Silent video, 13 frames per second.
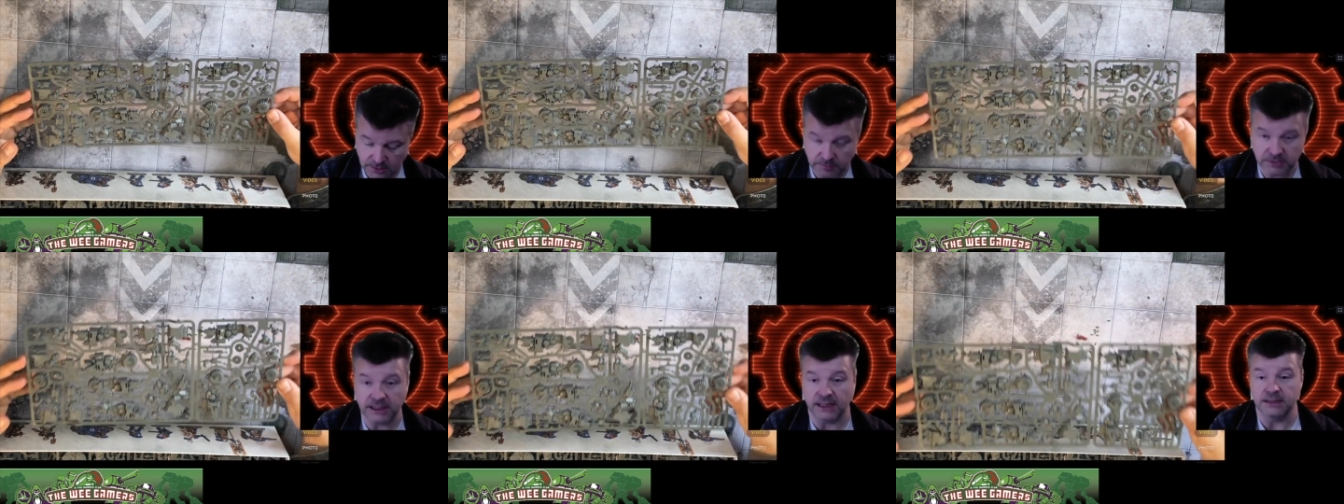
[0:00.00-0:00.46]

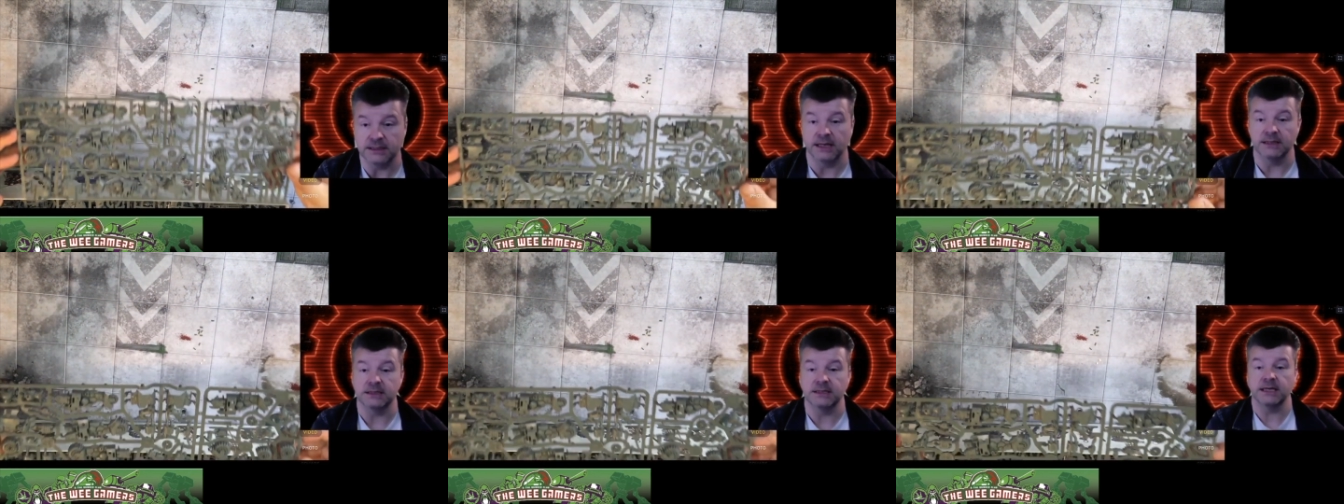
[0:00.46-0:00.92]
But that
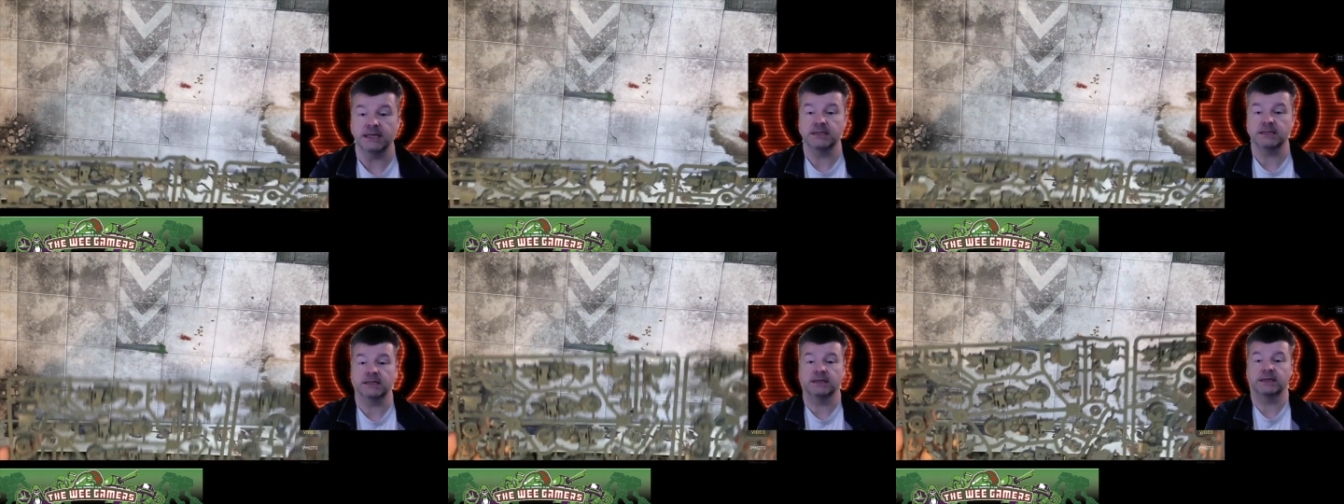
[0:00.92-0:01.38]
that's
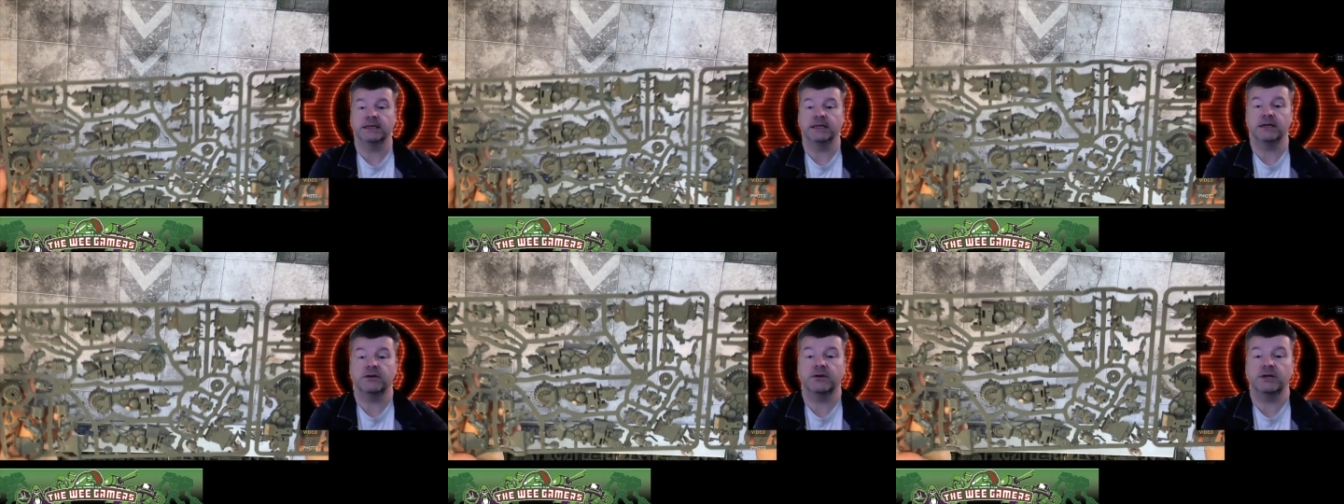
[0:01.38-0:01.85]
nice and clean
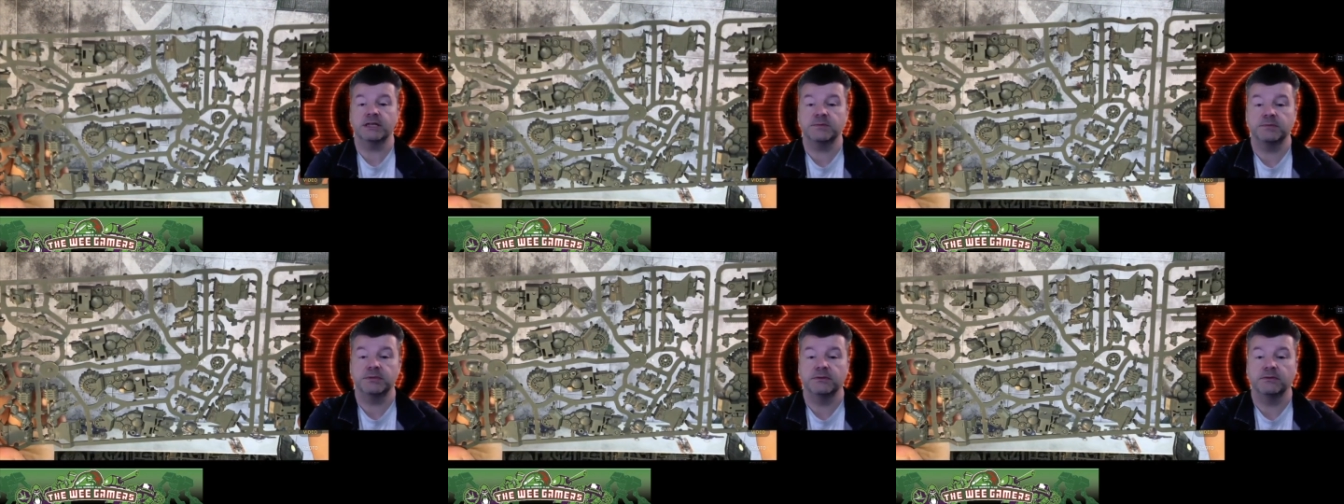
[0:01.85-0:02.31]
and
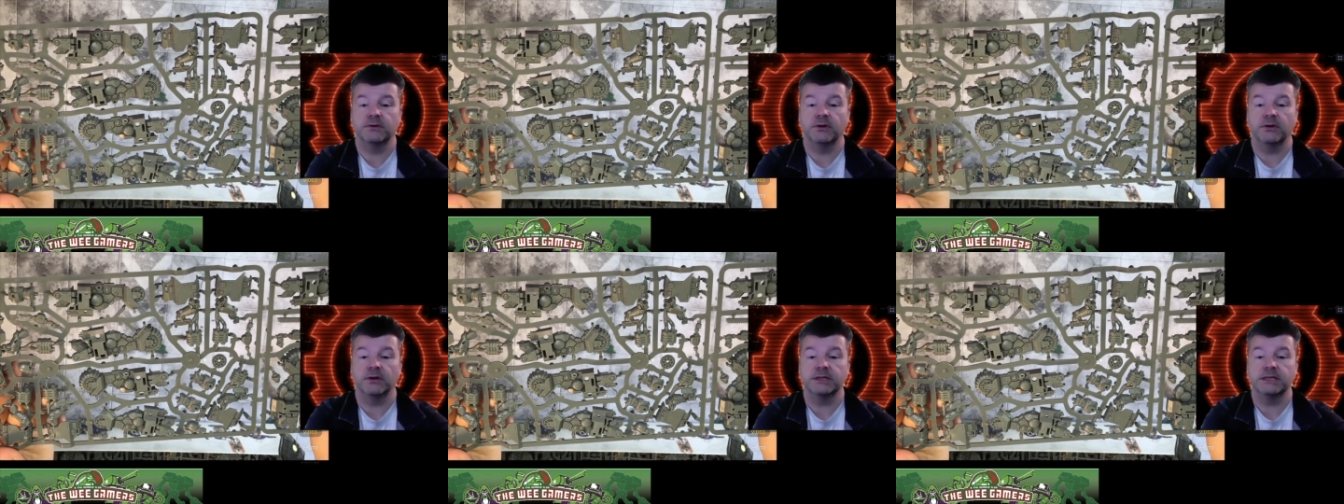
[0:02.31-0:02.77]
crisp,
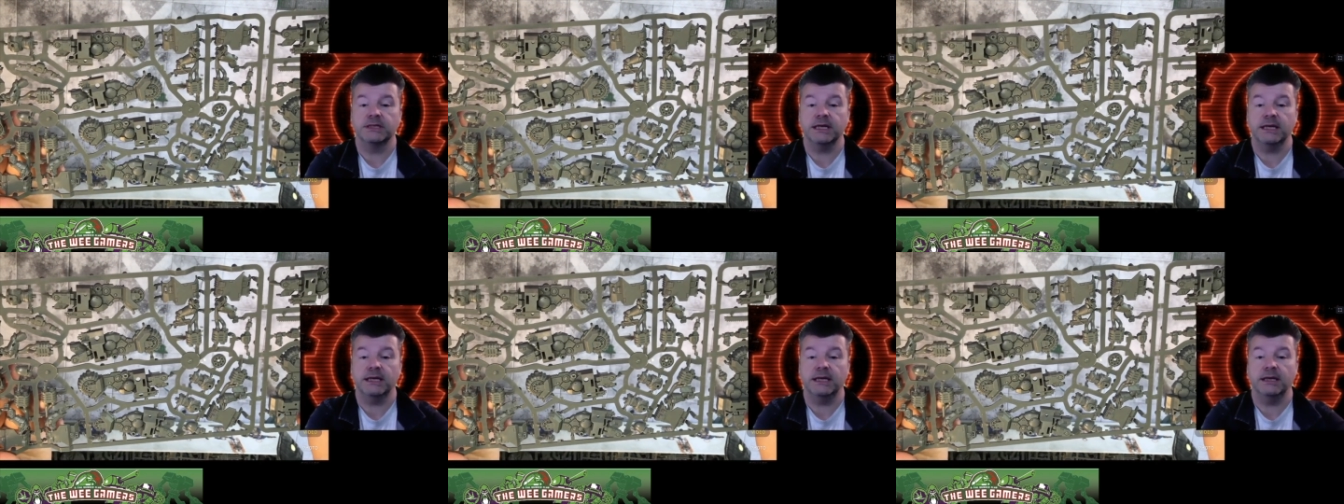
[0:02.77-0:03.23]
gotta
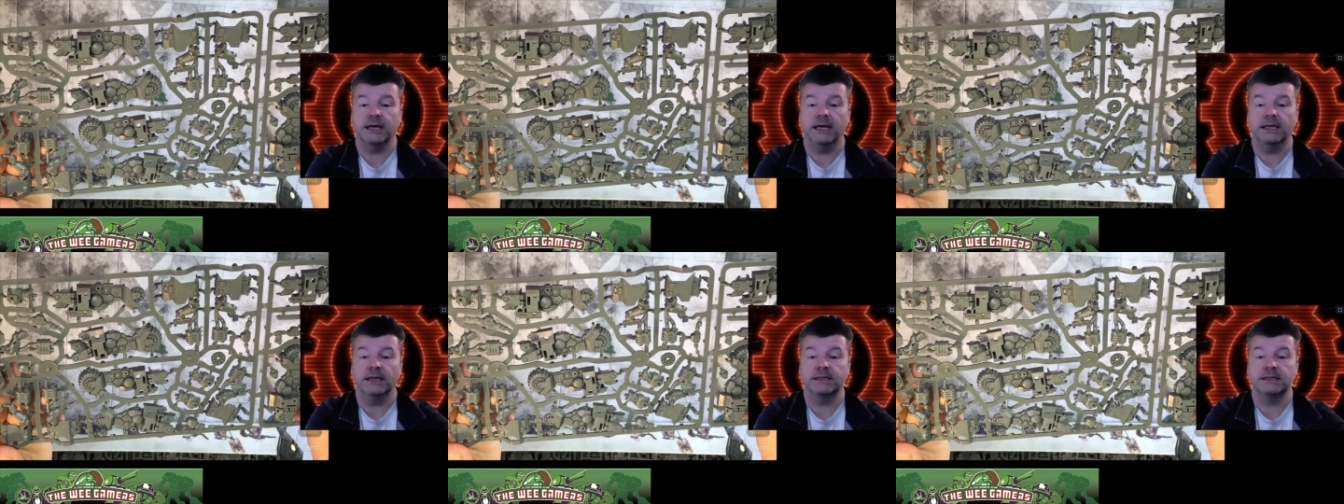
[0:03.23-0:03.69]
say.
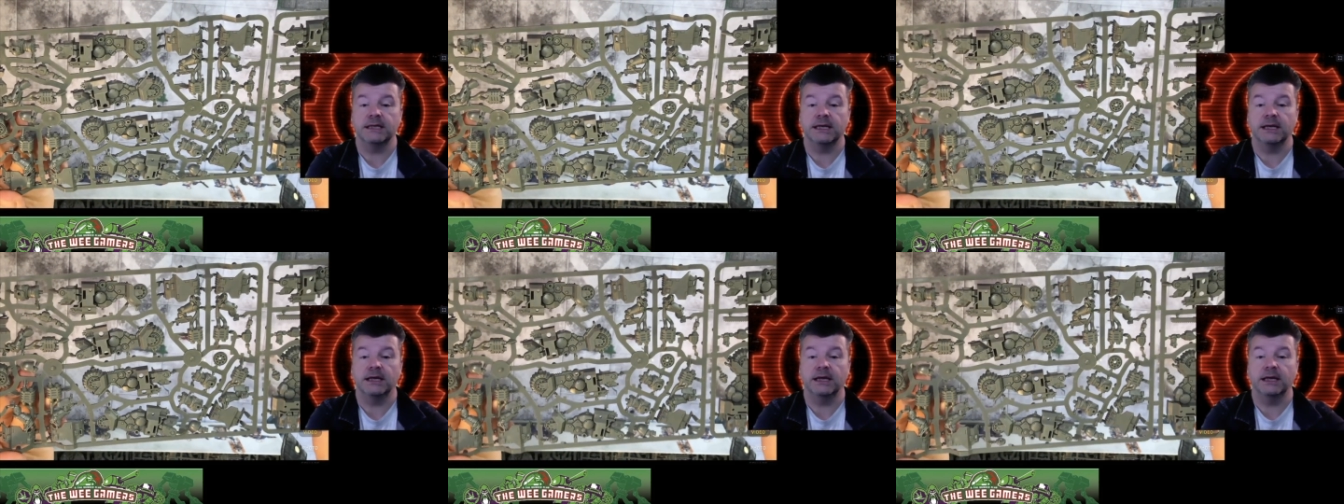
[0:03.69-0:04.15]
It,
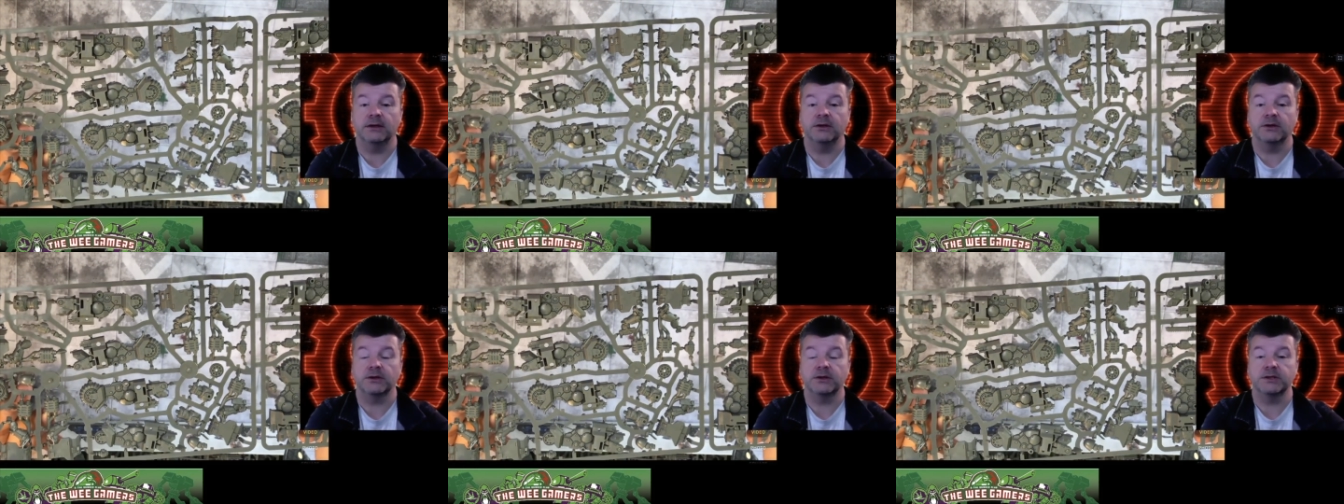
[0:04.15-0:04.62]
uh, it
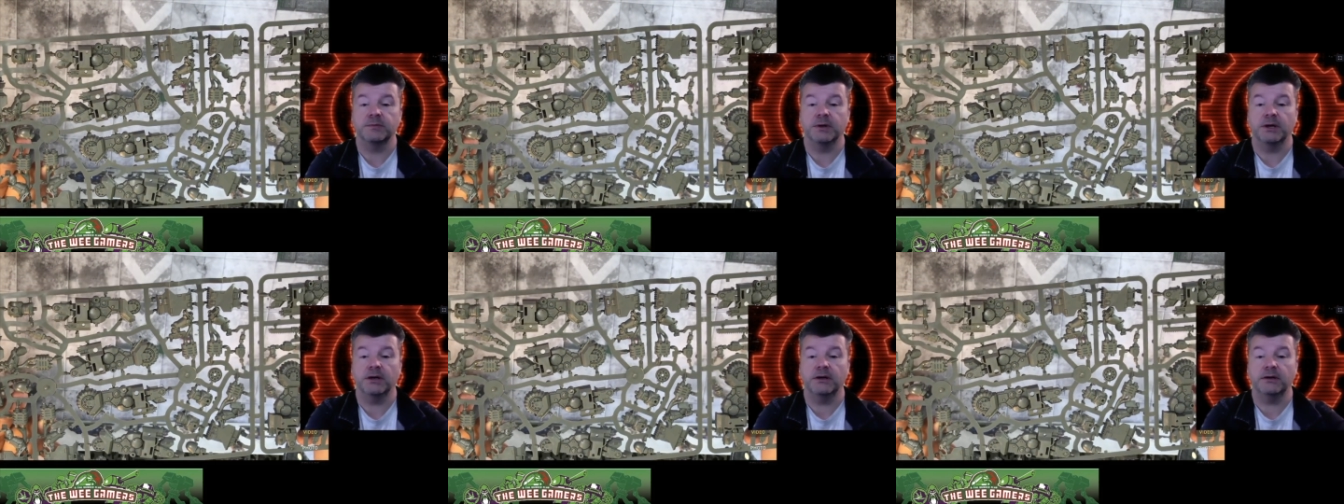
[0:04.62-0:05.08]
looks the
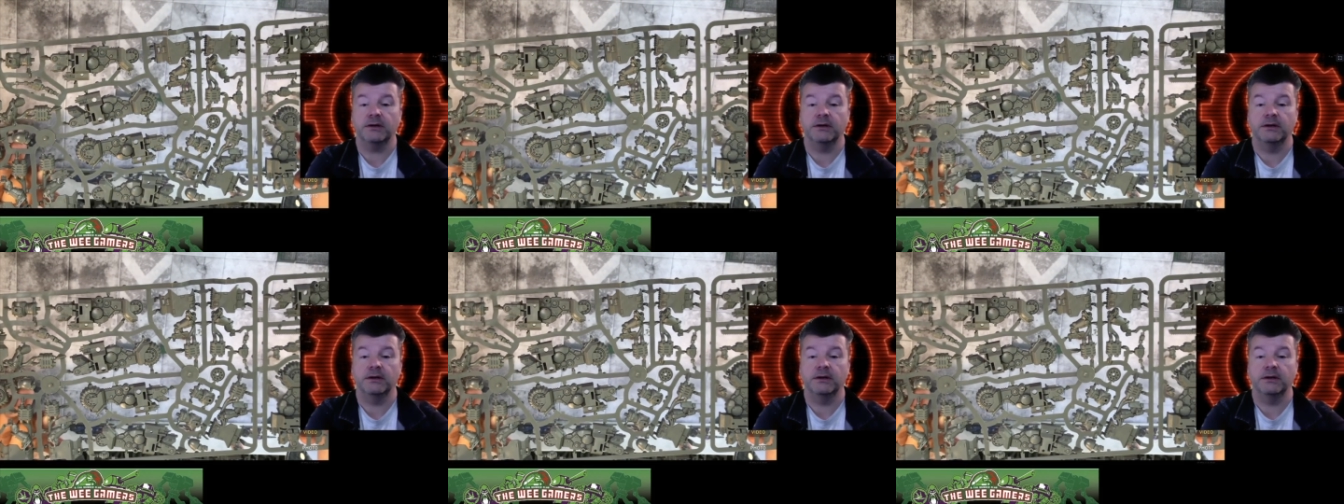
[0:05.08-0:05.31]
part.